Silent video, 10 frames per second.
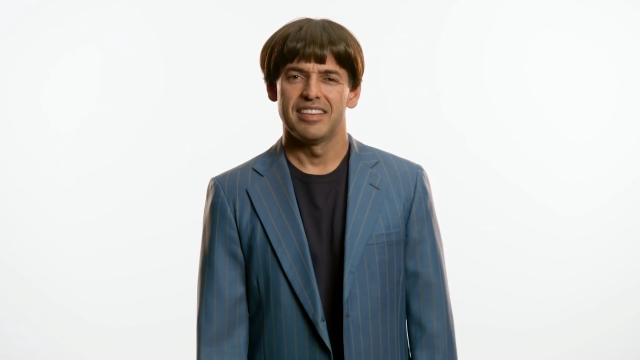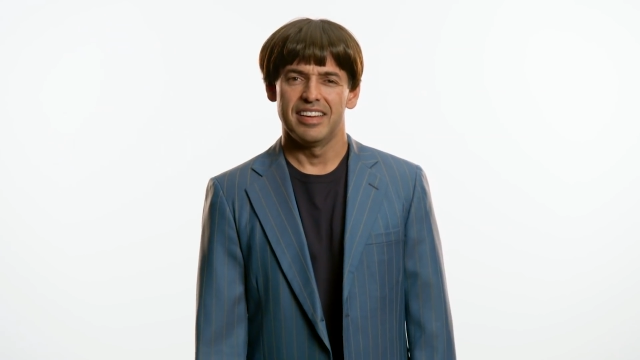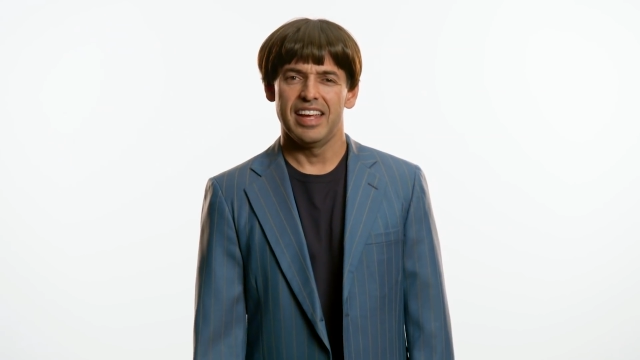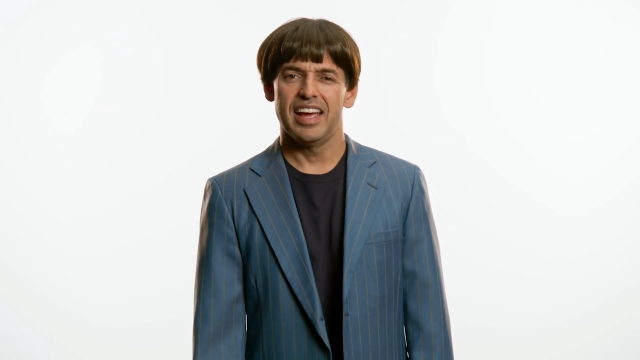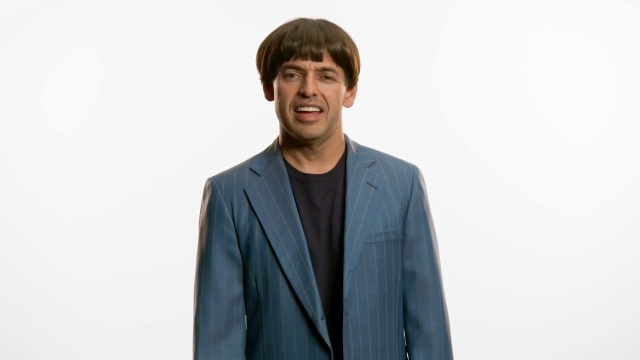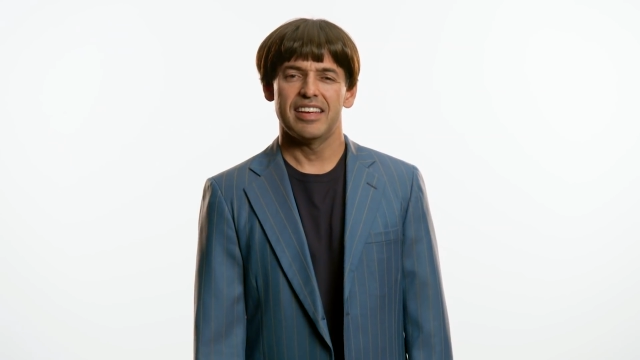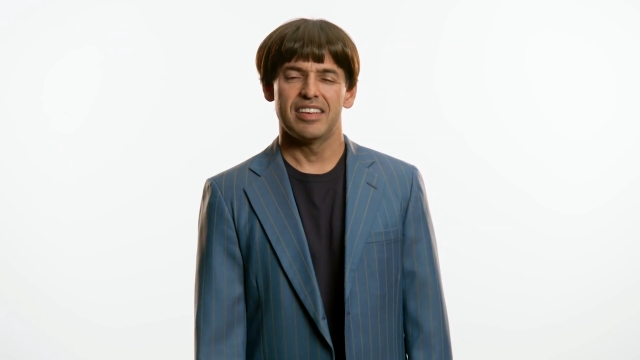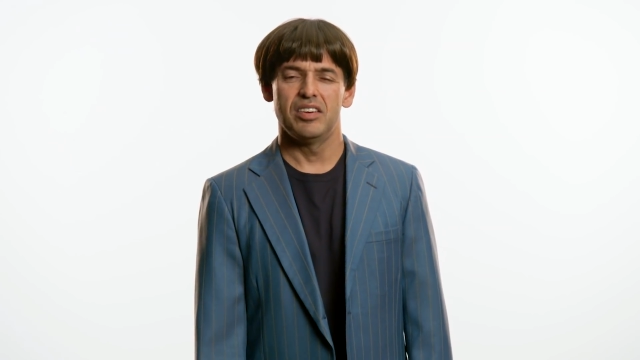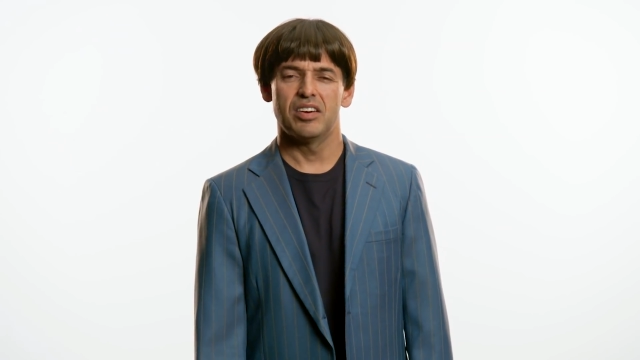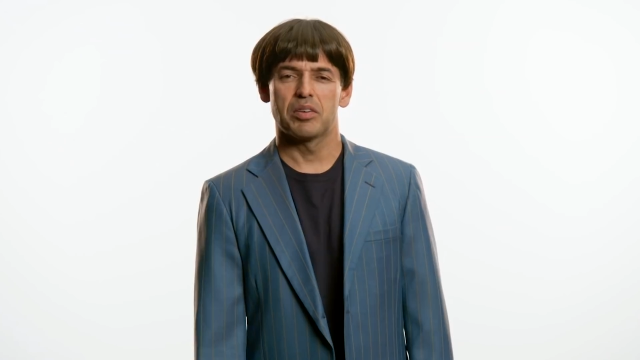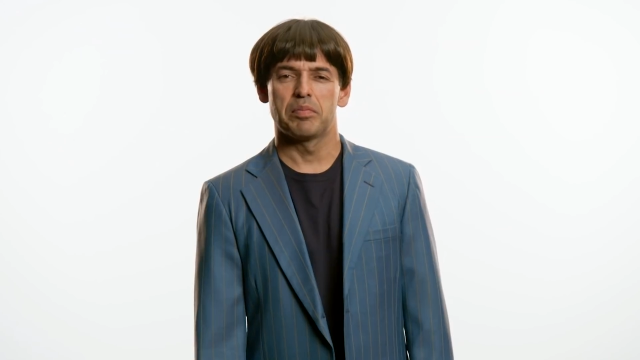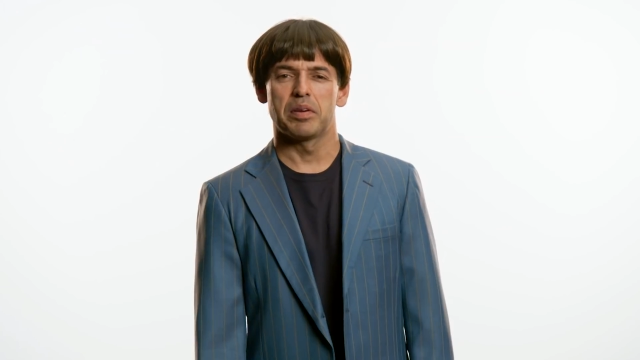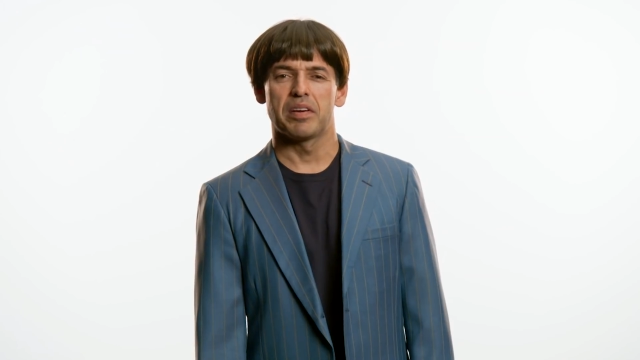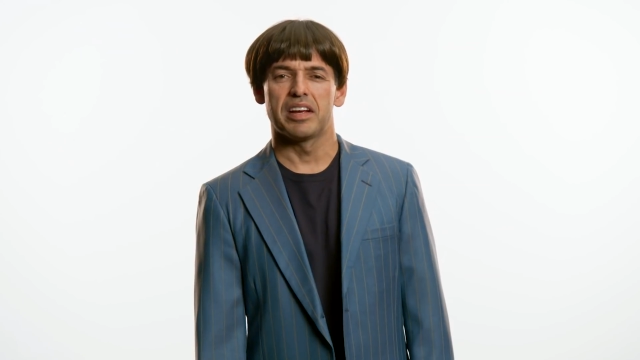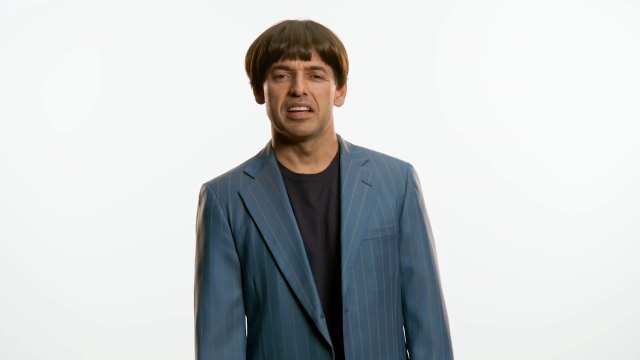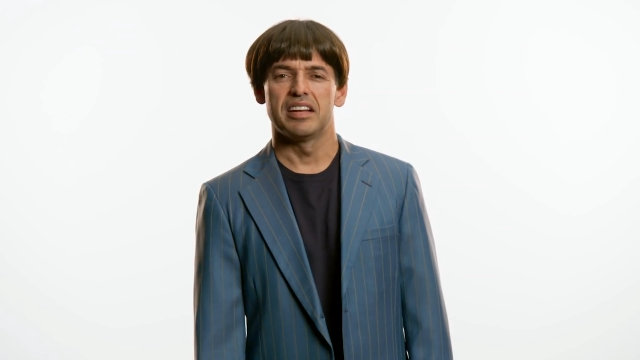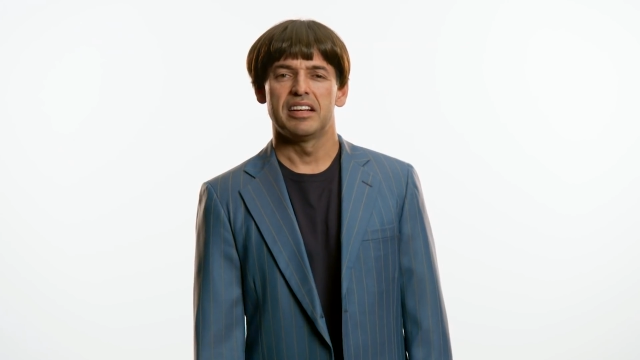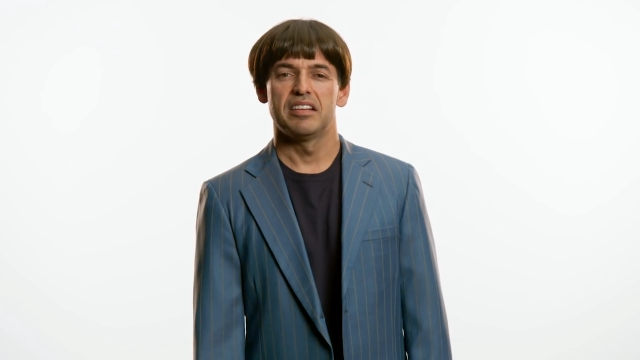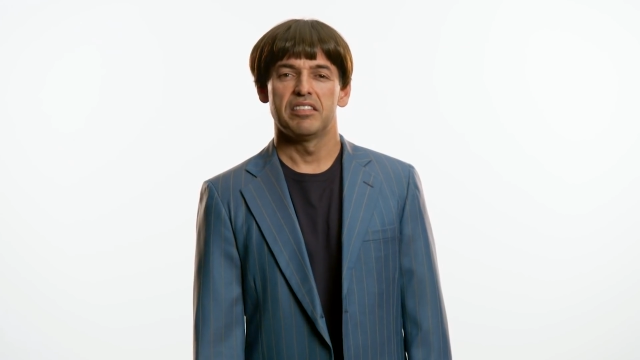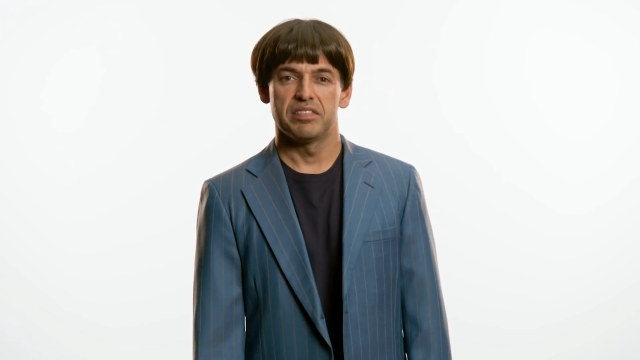Yeah, you heard me right.
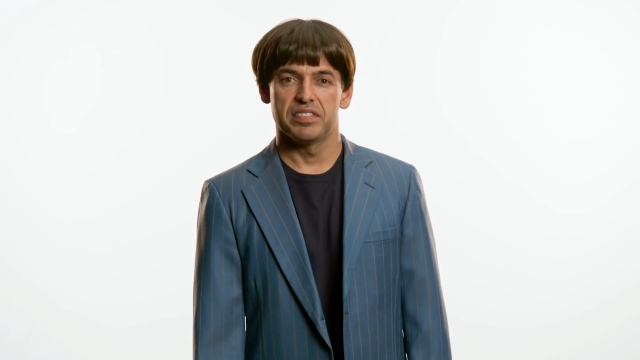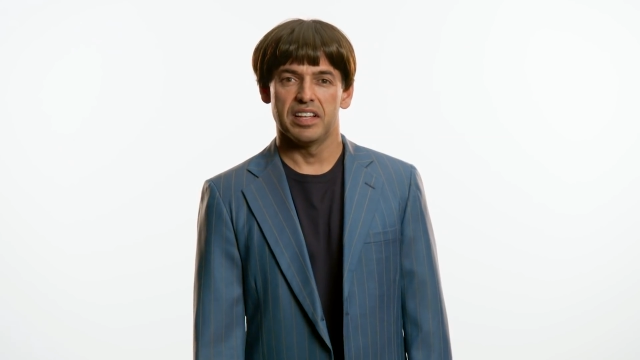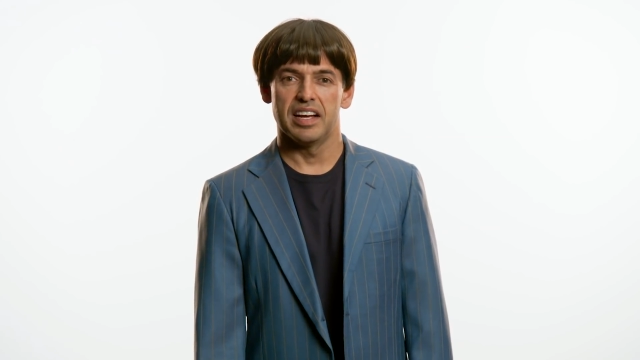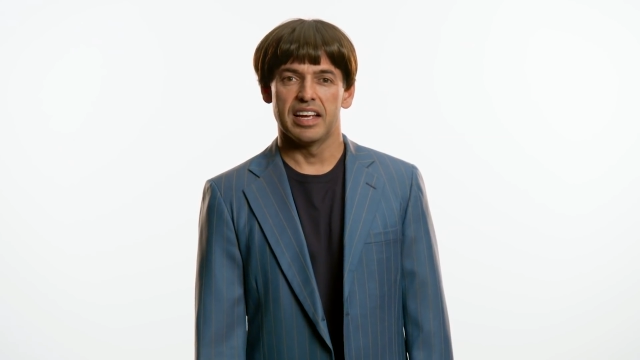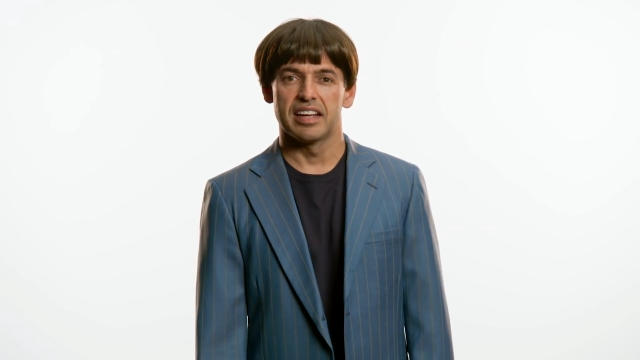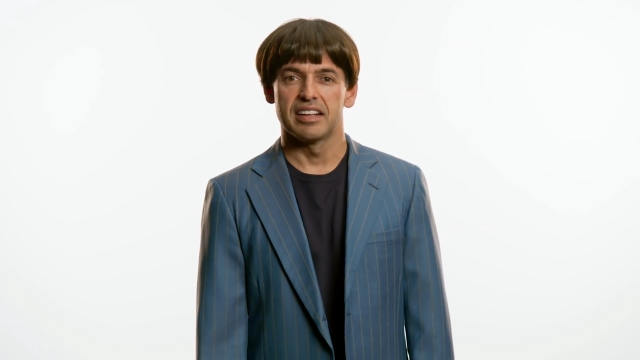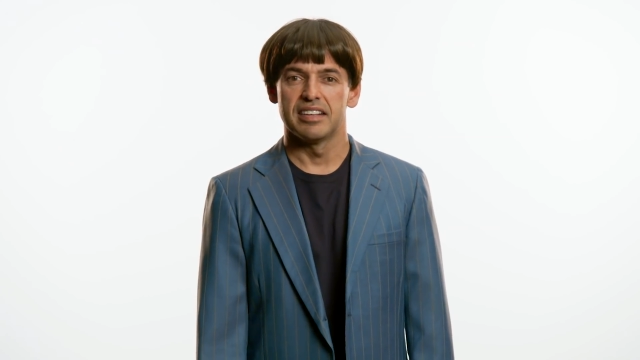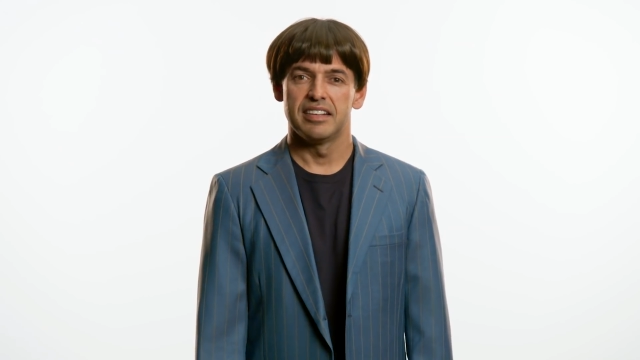Flying.